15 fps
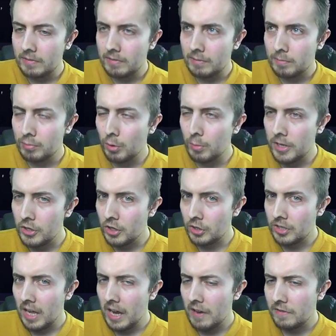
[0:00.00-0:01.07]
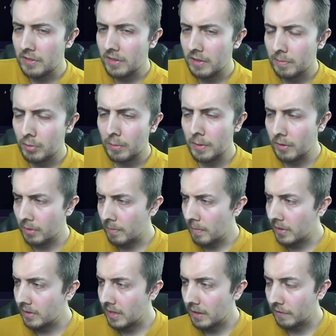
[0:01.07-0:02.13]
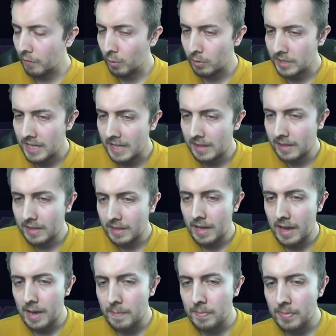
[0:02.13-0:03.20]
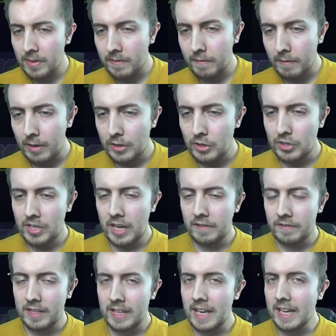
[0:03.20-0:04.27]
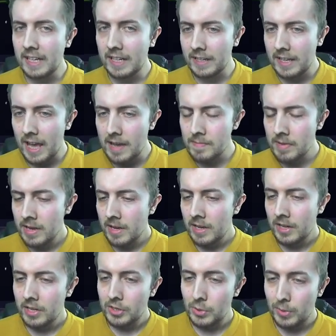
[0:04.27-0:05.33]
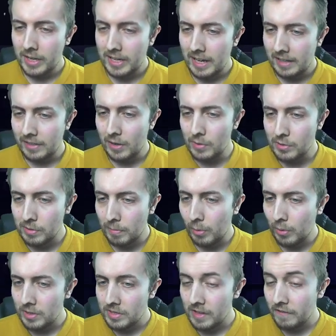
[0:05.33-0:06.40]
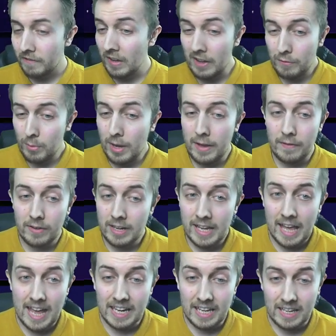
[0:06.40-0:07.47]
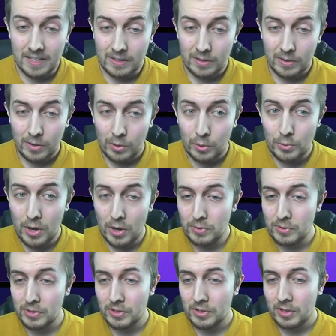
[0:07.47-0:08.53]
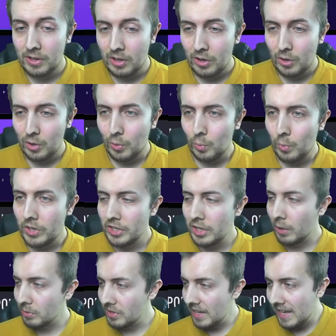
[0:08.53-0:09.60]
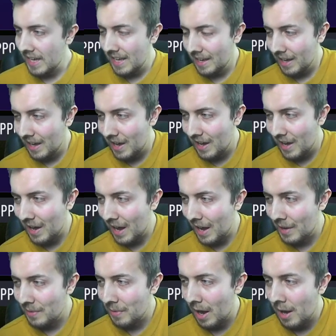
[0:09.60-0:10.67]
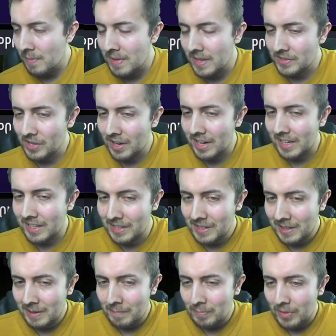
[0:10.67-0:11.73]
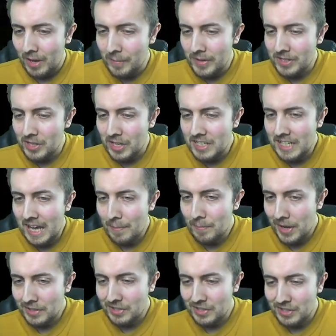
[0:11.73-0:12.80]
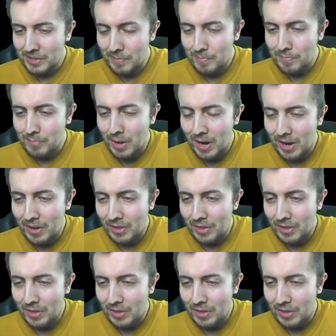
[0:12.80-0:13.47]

probably just after, probably on the Monday the 14th, um, just after the England game. So we can add those points if, if we even get any. Who knows? We shall see. Uh, I, I'm excited. I'm excited to get battered, but